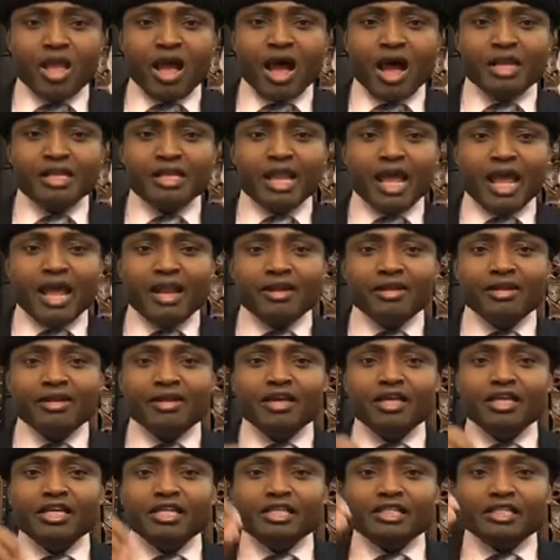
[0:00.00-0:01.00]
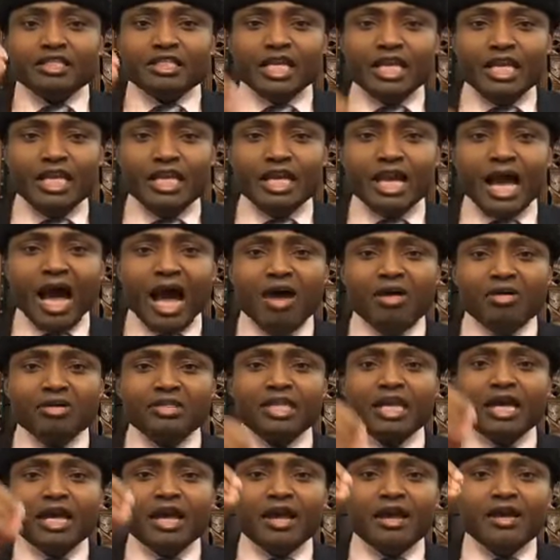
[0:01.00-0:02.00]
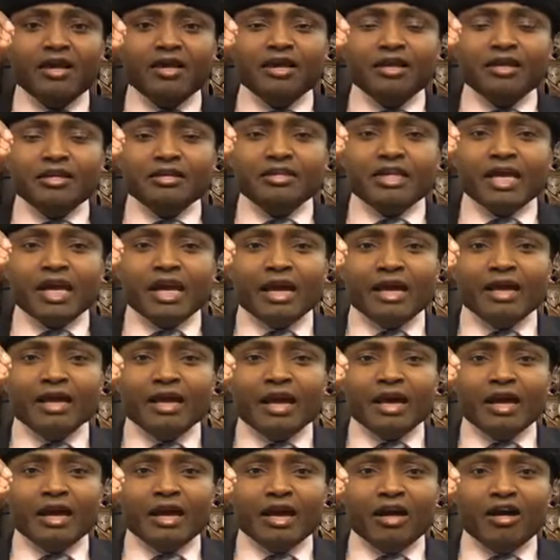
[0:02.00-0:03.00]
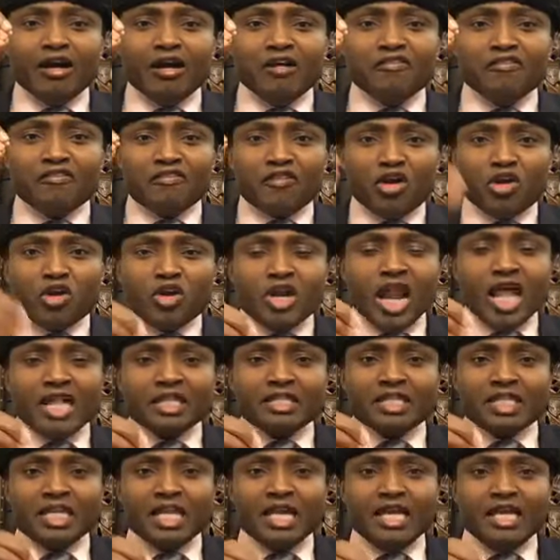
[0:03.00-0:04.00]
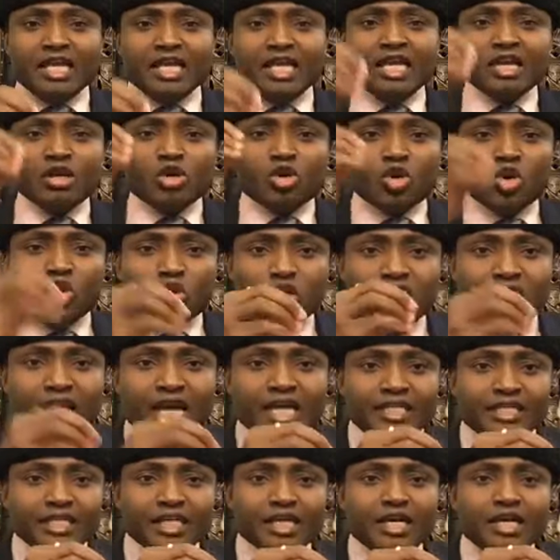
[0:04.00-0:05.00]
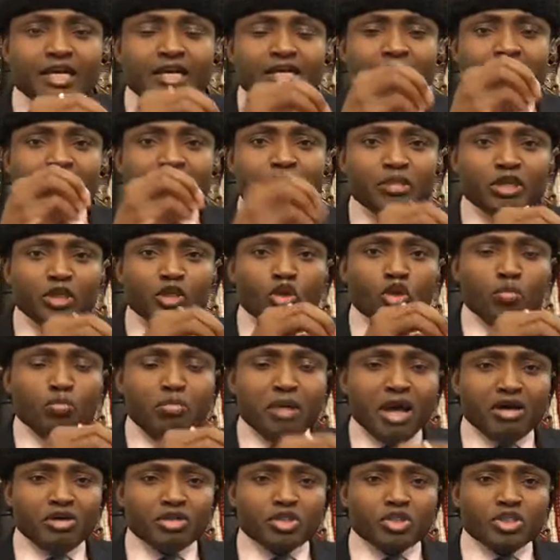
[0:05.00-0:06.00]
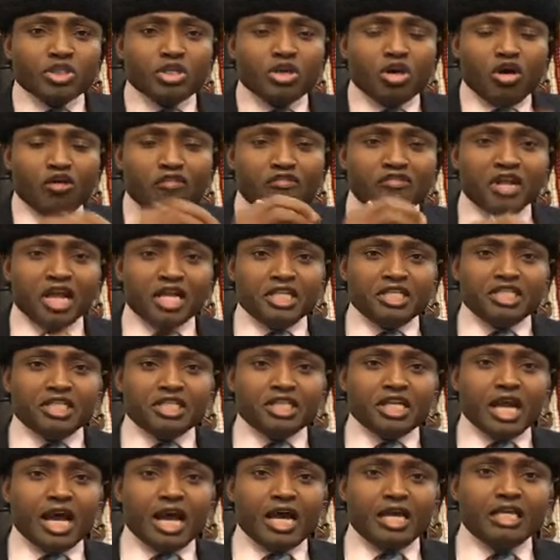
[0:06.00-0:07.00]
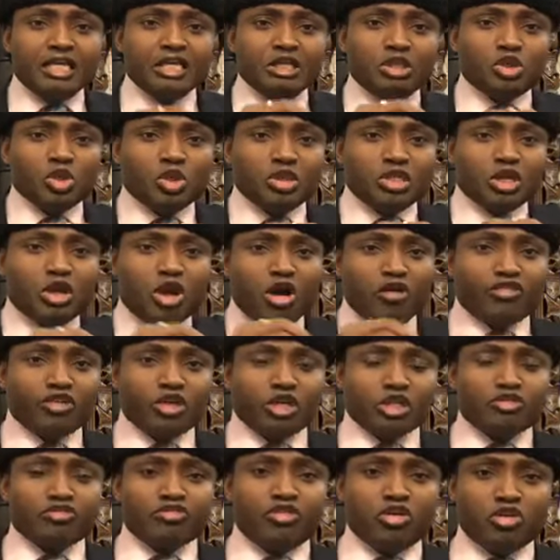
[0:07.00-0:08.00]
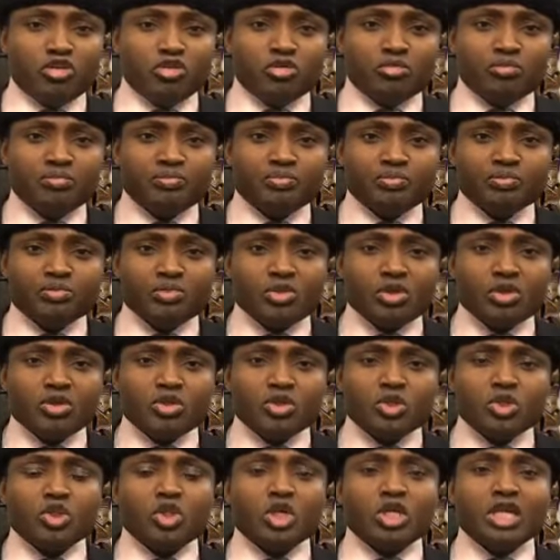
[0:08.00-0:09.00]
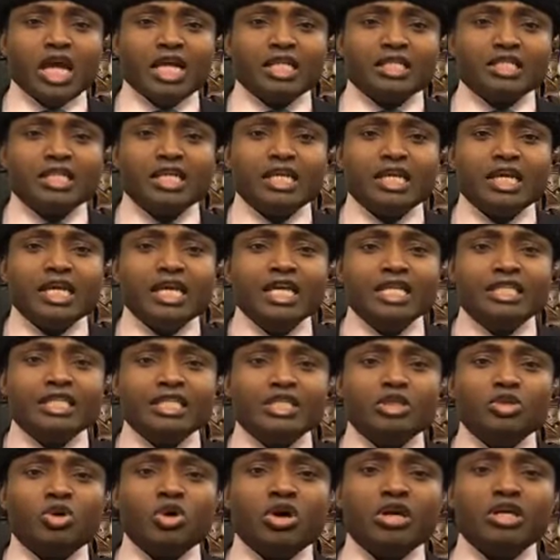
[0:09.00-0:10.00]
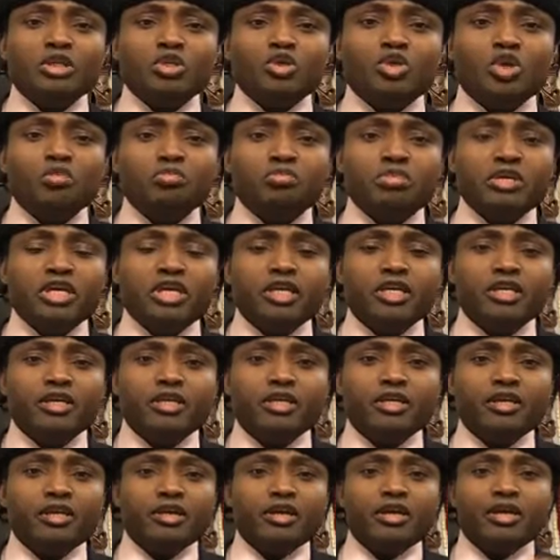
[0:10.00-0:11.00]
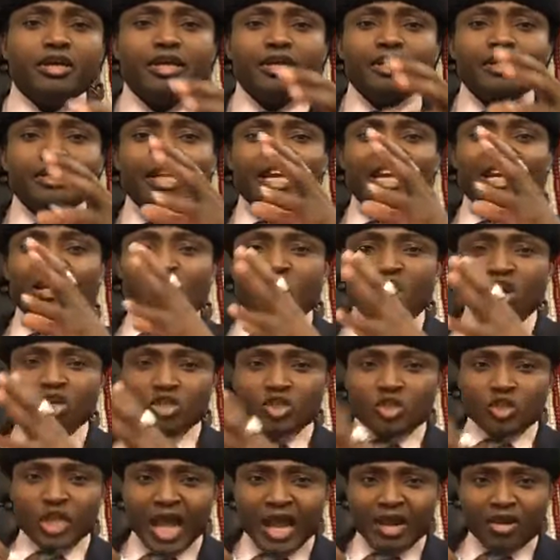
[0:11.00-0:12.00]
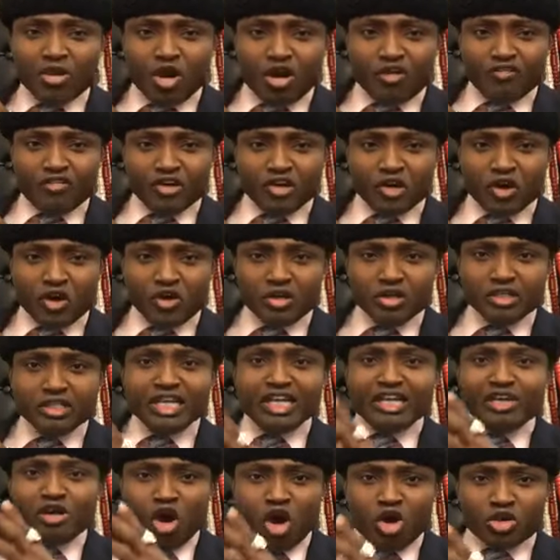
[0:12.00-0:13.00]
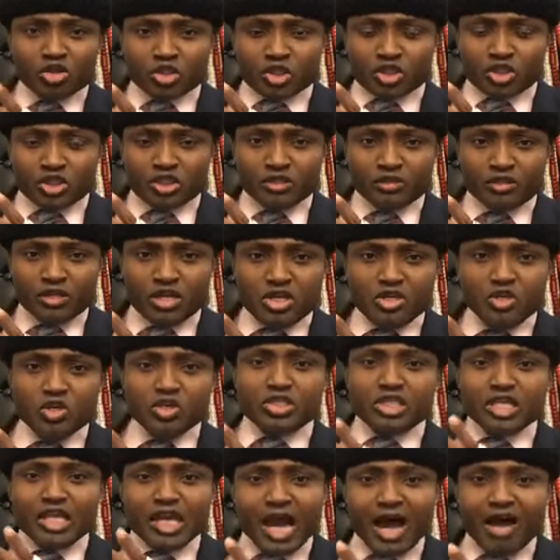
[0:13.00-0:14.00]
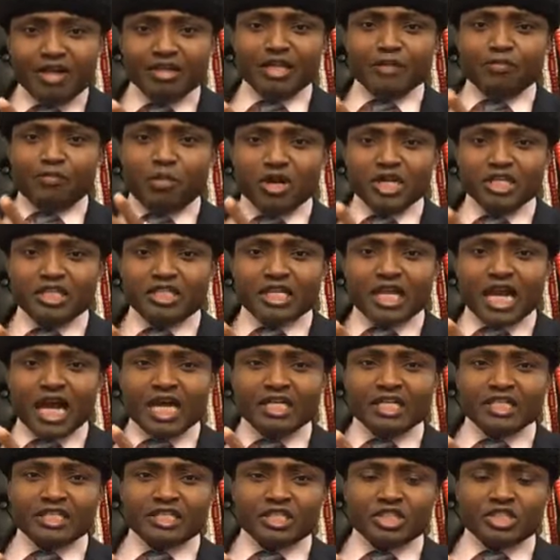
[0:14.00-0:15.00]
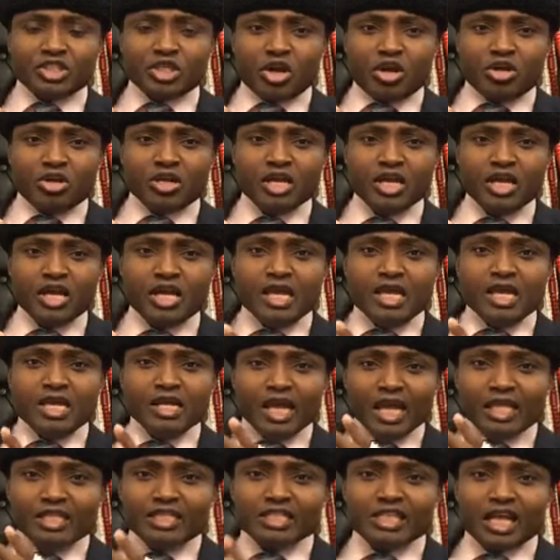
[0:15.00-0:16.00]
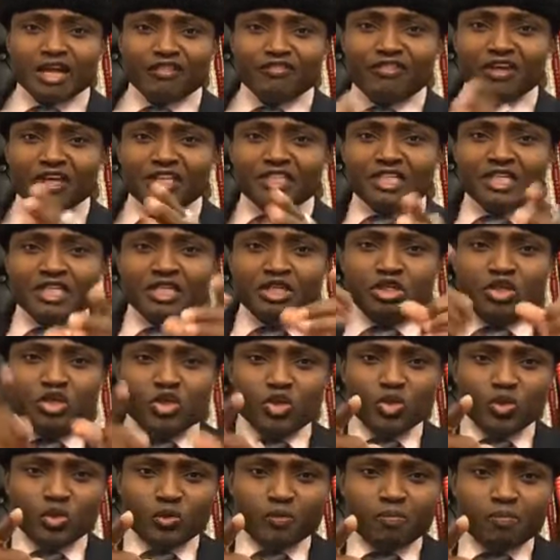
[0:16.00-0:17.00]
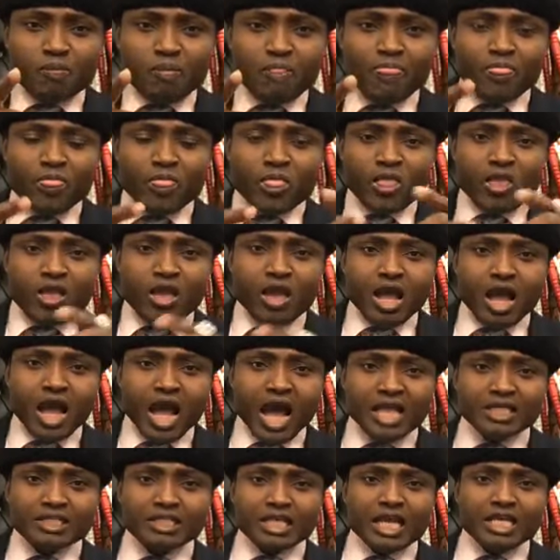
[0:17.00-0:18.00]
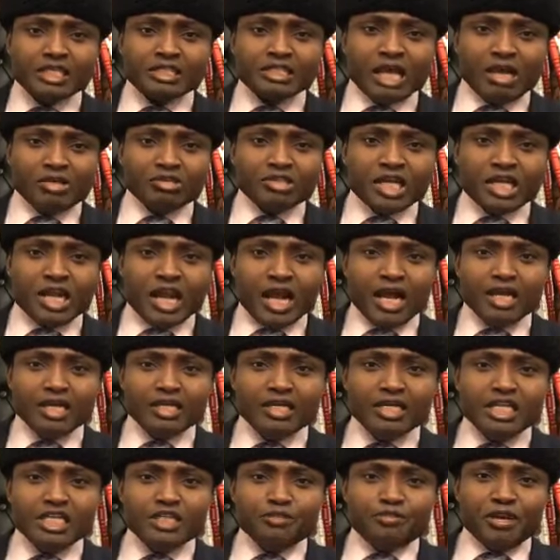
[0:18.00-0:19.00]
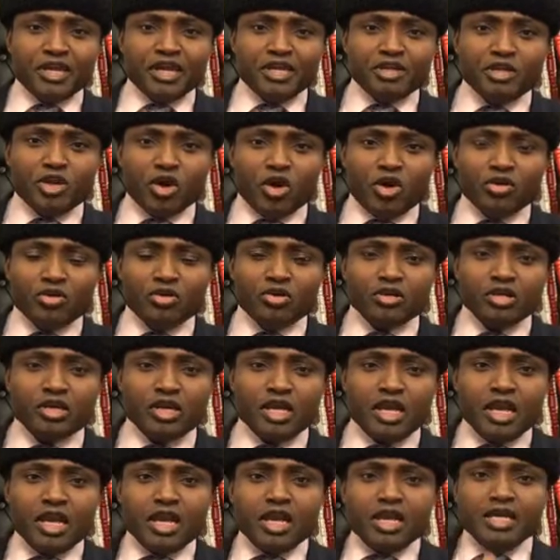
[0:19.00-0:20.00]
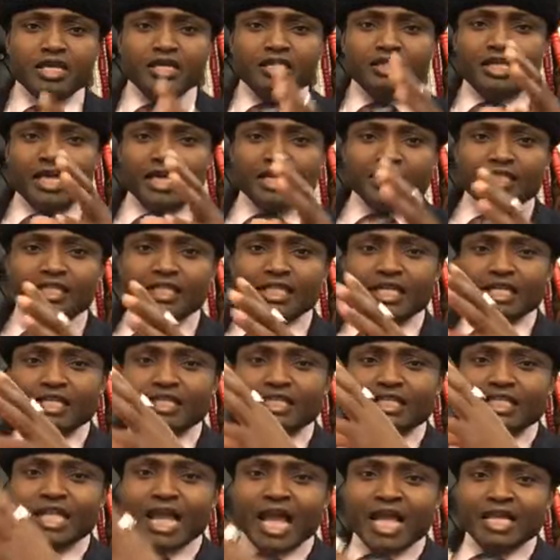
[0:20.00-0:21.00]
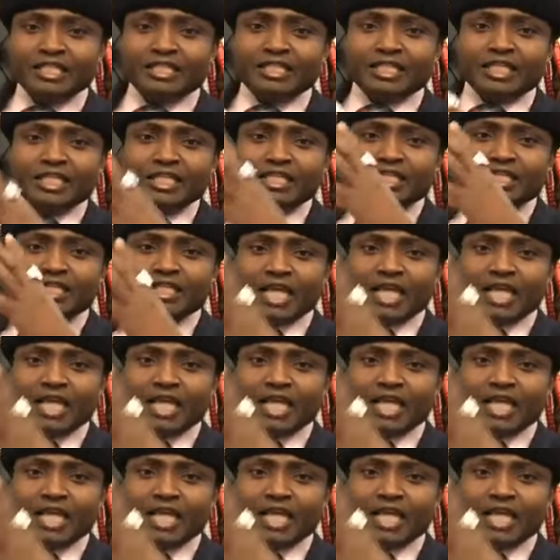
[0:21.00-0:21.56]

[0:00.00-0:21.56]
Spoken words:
and then see how they fraudulently included the Middle Belt of Nigeria into the Governors Forum so that it is going to be the Northern Governor, the North, You see how the political decision that is affecting you as a Southerner is being done? This is 19